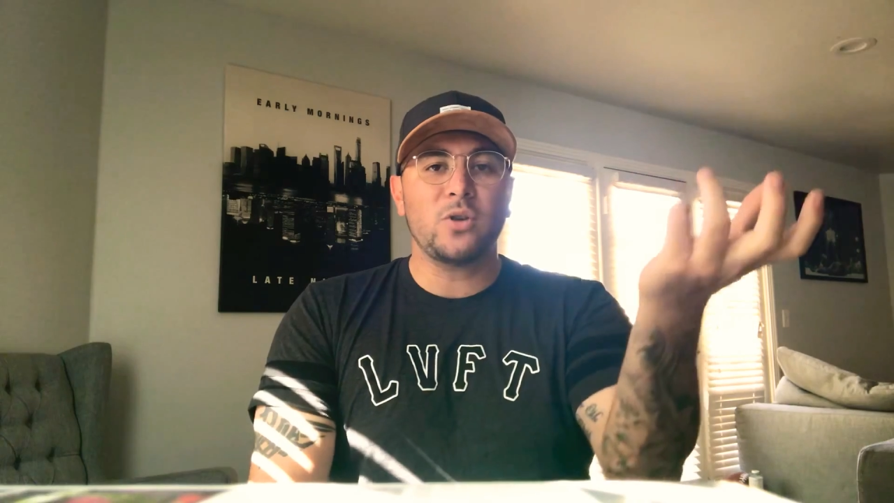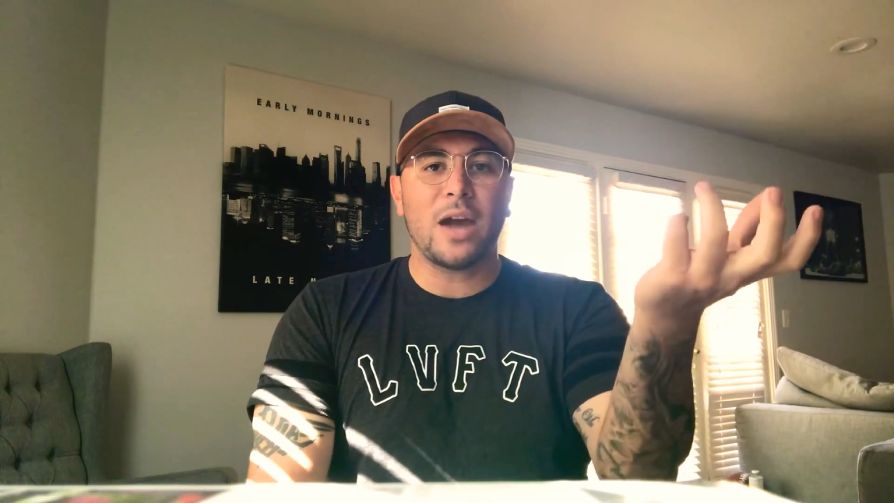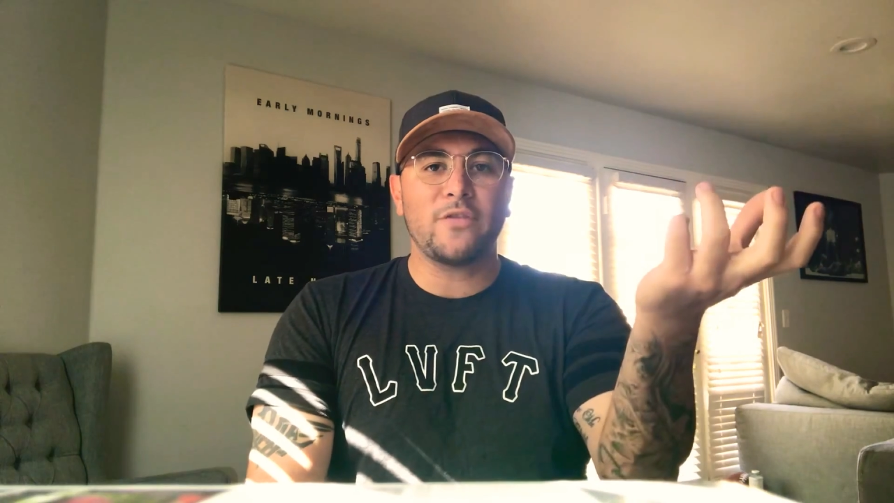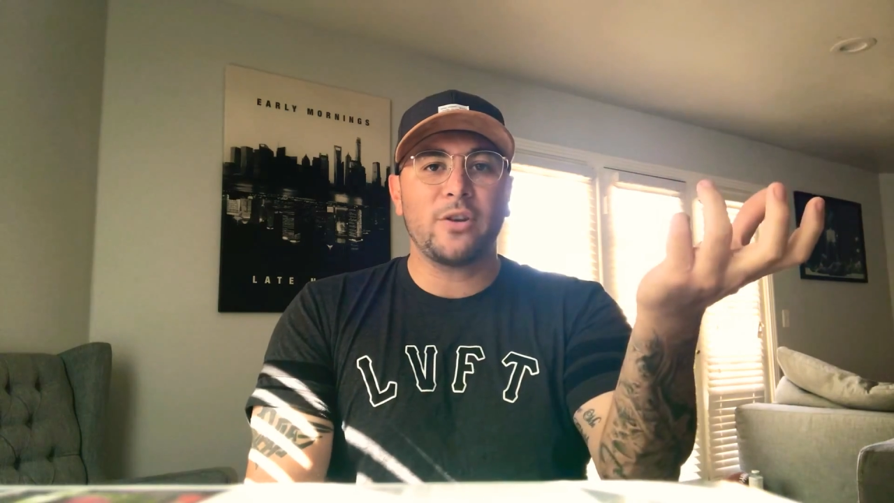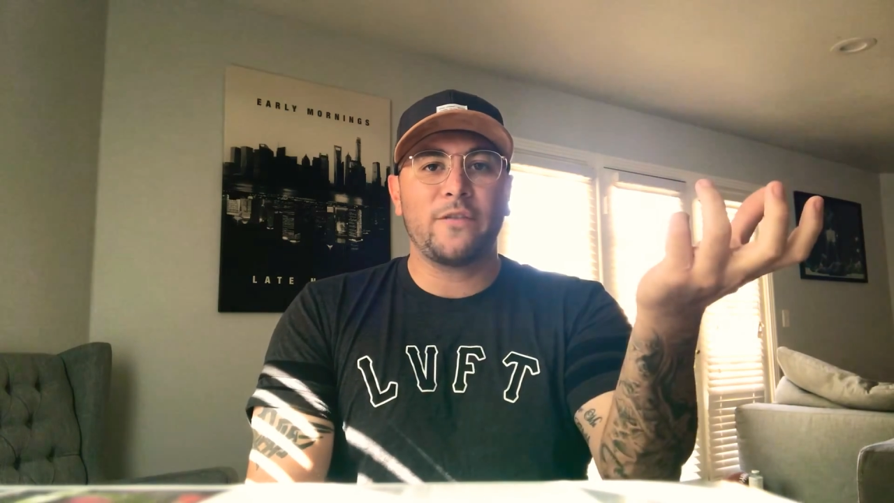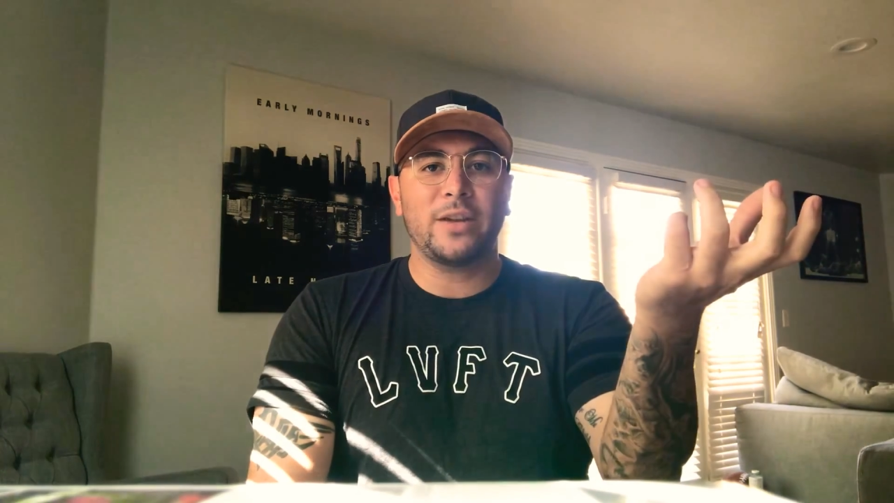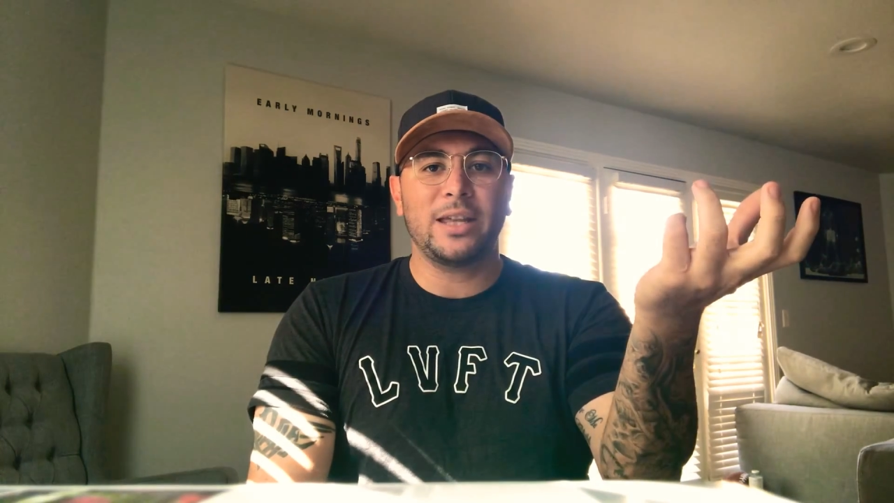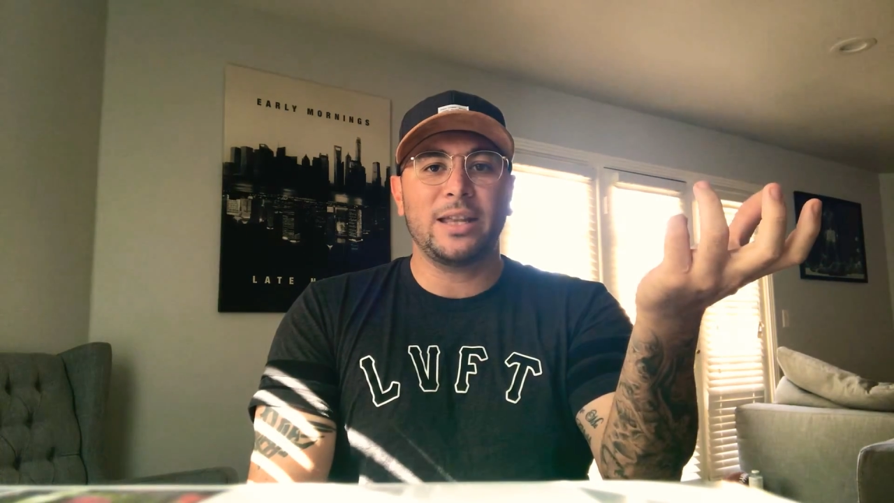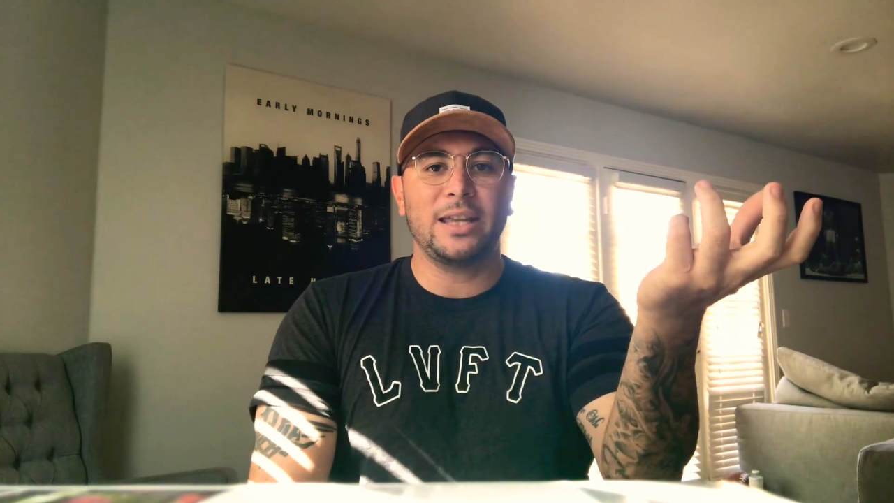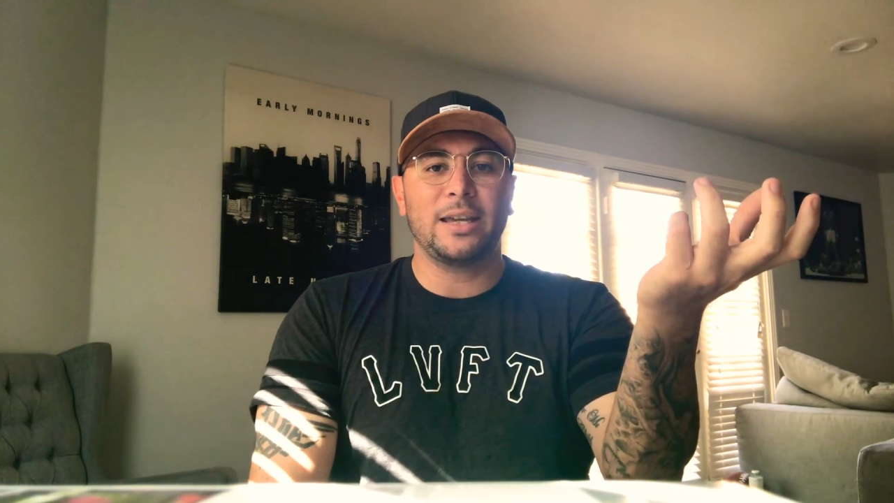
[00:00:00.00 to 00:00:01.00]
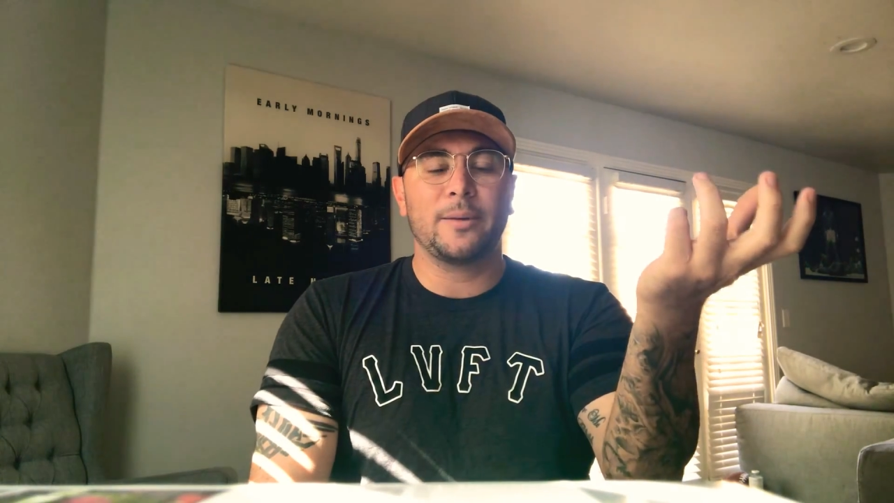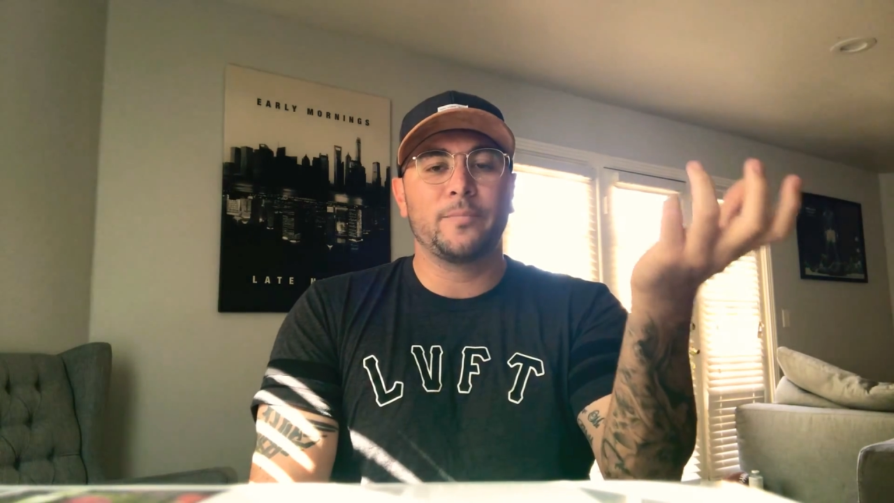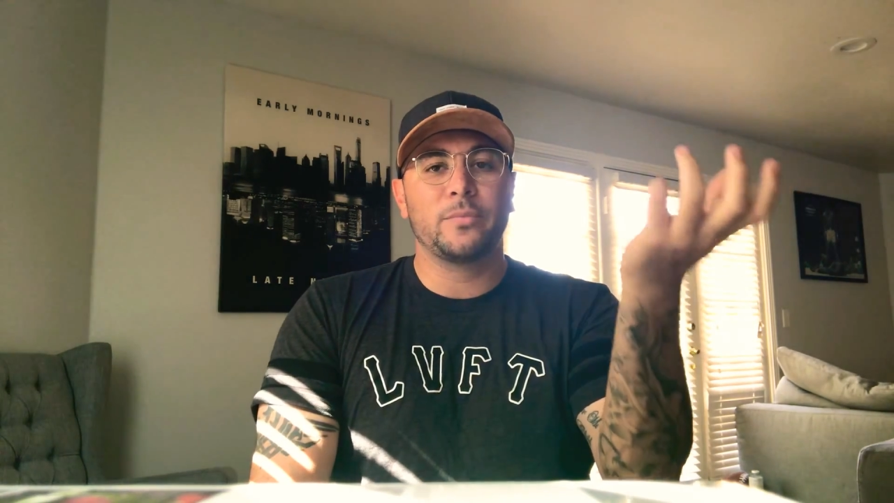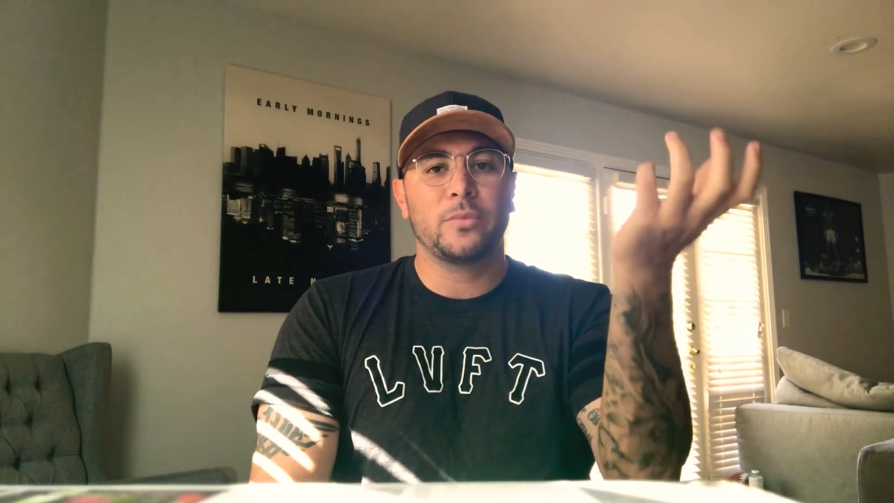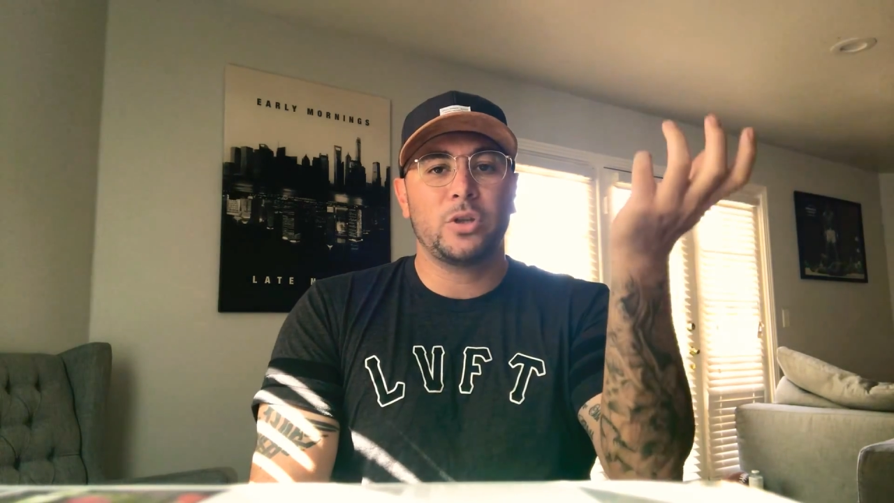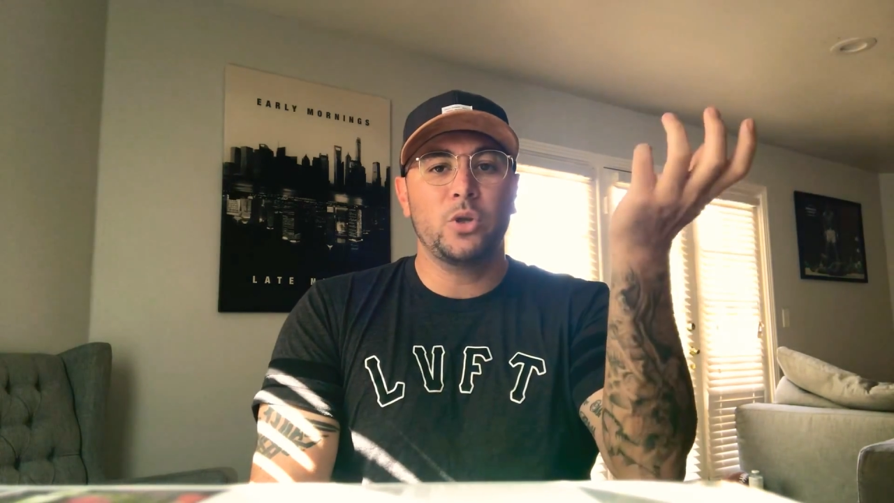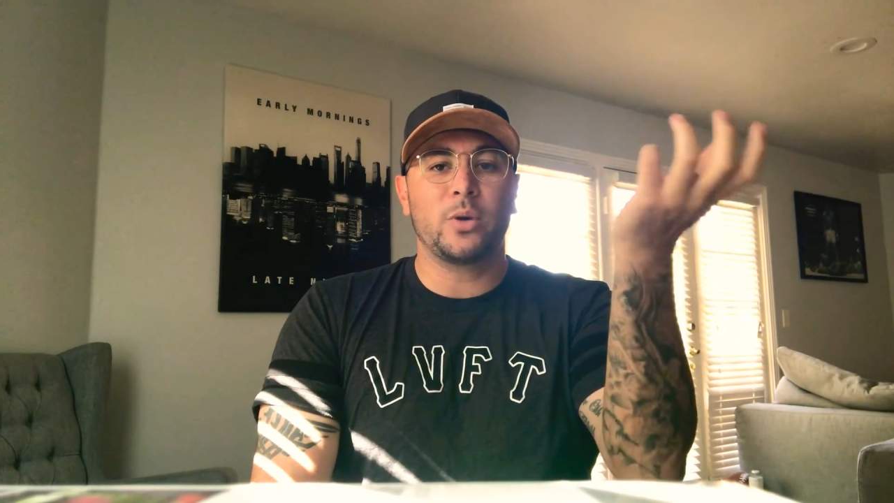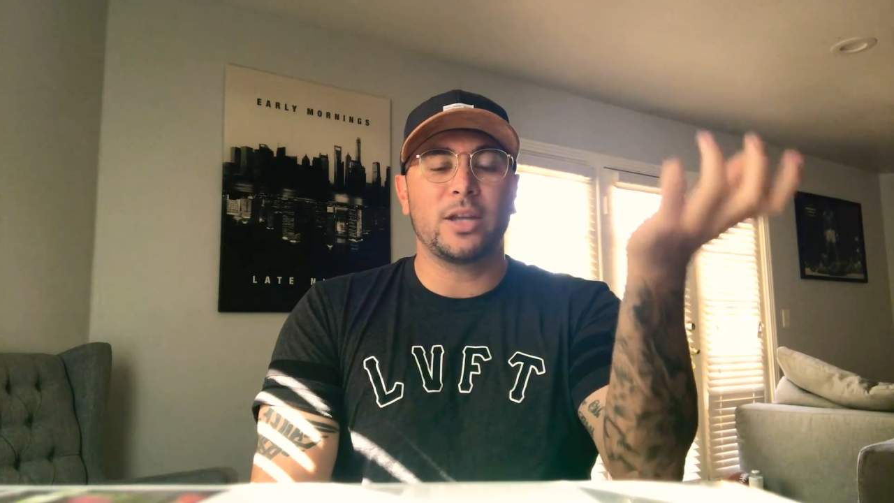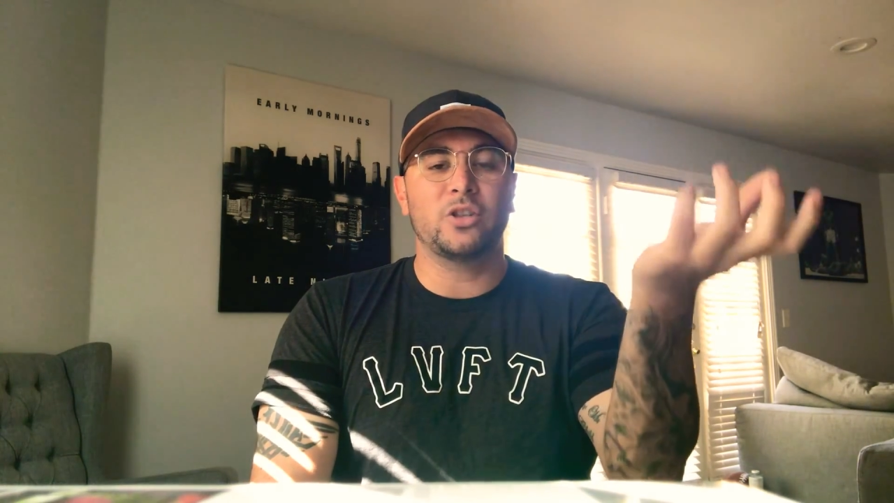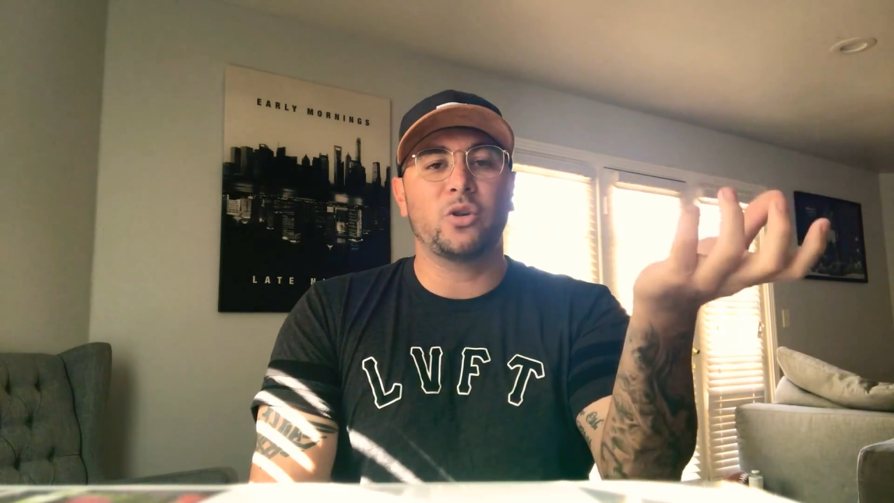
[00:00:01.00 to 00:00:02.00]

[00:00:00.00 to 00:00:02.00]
you have your affiliate link, you can